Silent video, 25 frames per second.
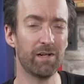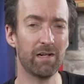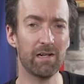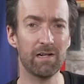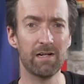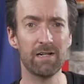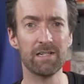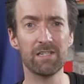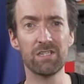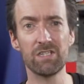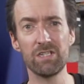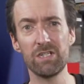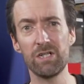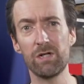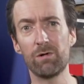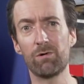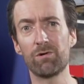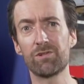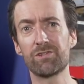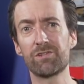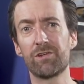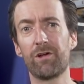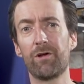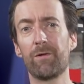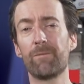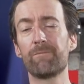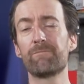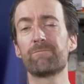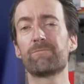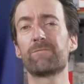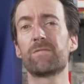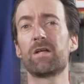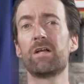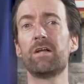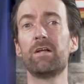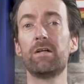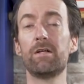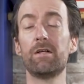the last year or so.
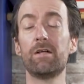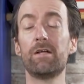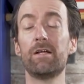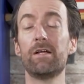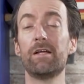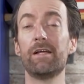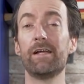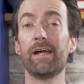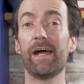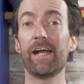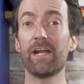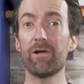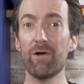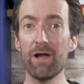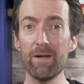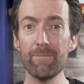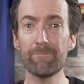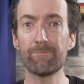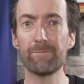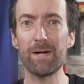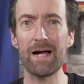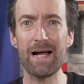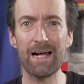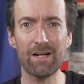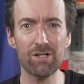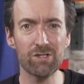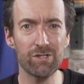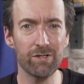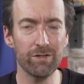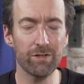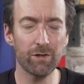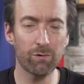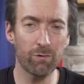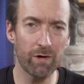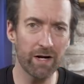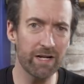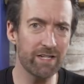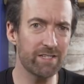Anyway, back to
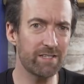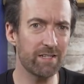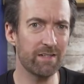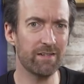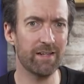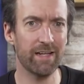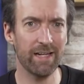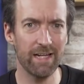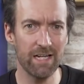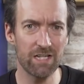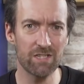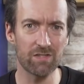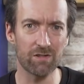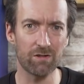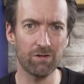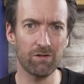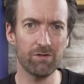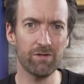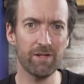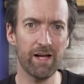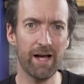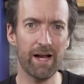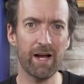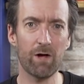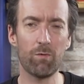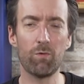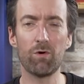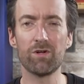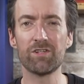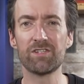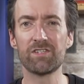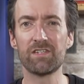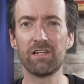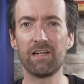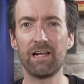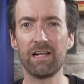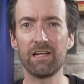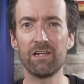the racing that is on, and I
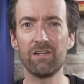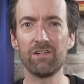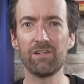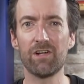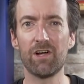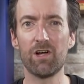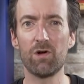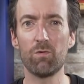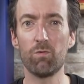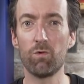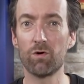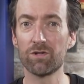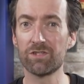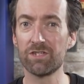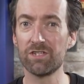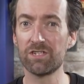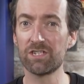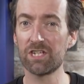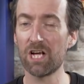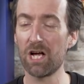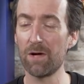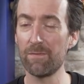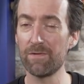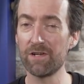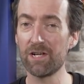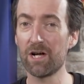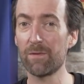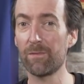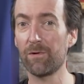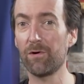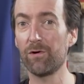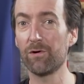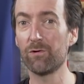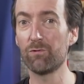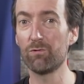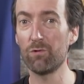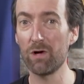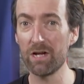wanted to let you know what is coming up
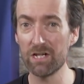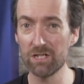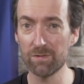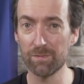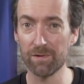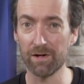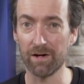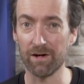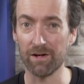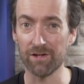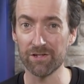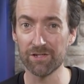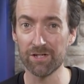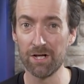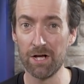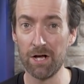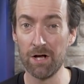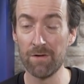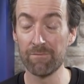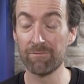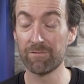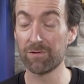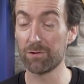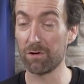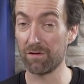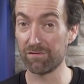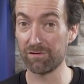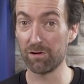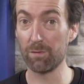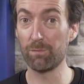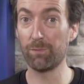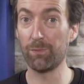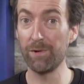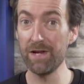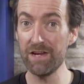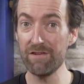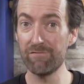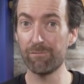on Race Pass. So after a
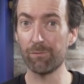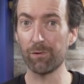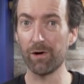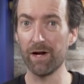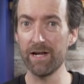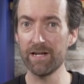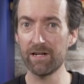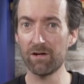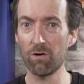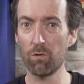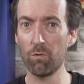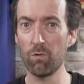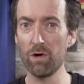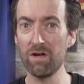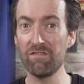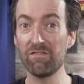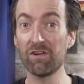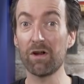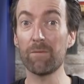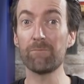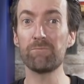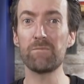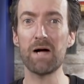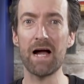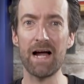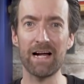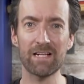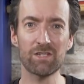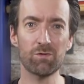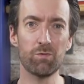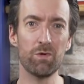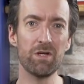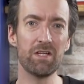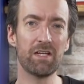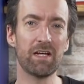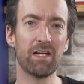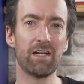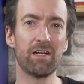brief break, we've got a packed
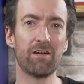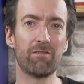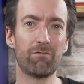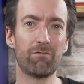weekend